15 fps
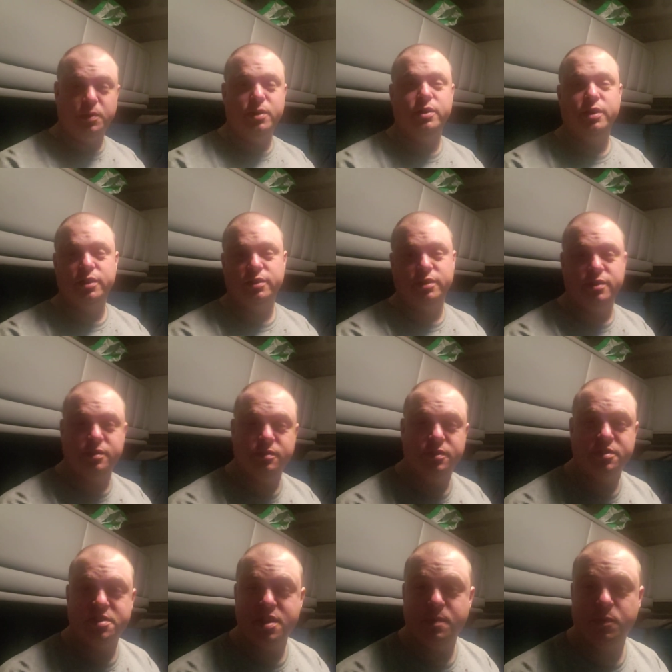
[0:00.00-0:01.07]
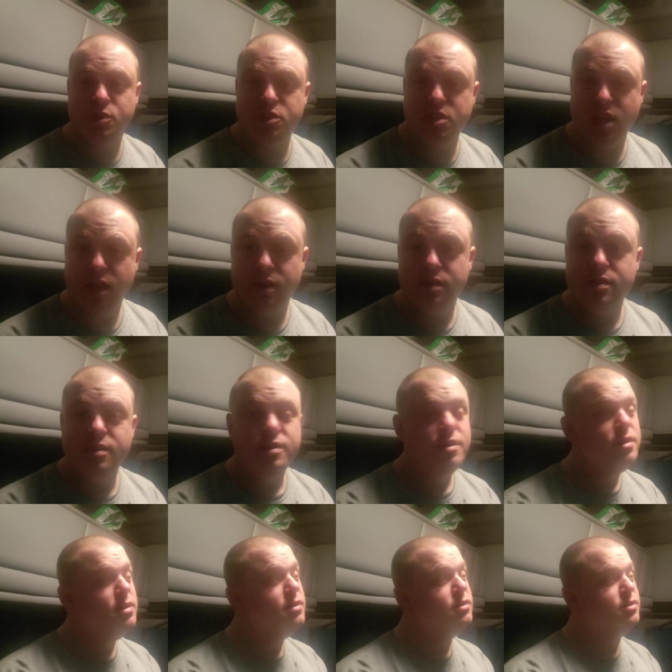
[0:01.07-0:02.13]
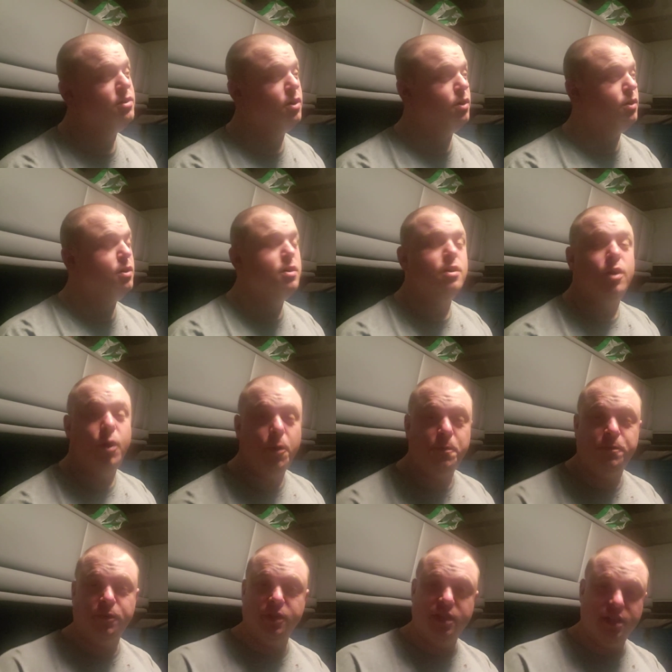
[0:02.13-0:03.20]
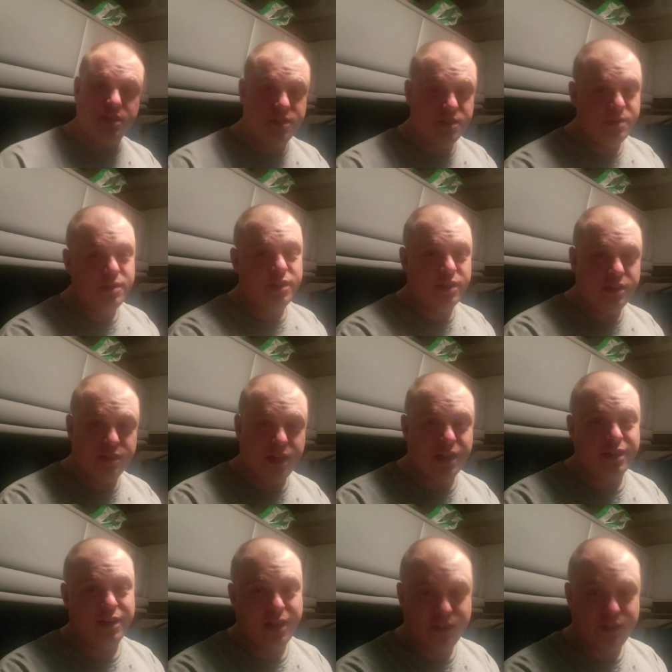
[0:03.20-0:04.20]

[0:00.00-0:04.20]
one doesn't do the same shit. So, hopefully, in two years, I can